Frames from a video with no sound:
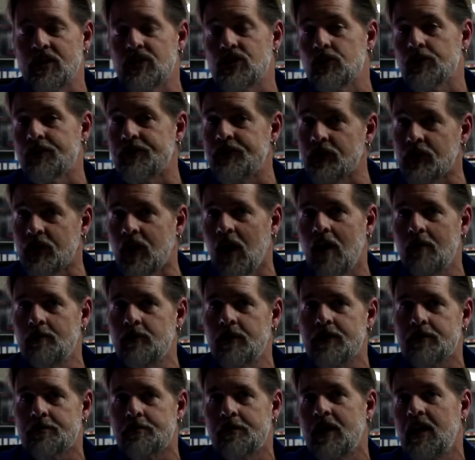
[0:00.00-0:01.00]
So if you'll come
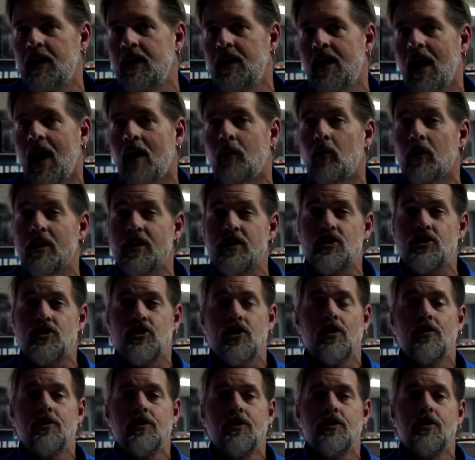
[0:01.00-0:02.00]
with me, I want to
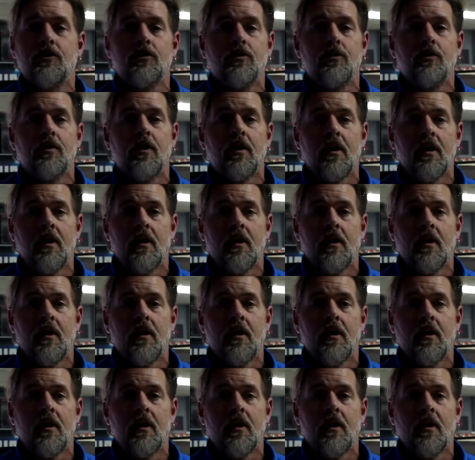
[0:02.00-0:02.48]
show you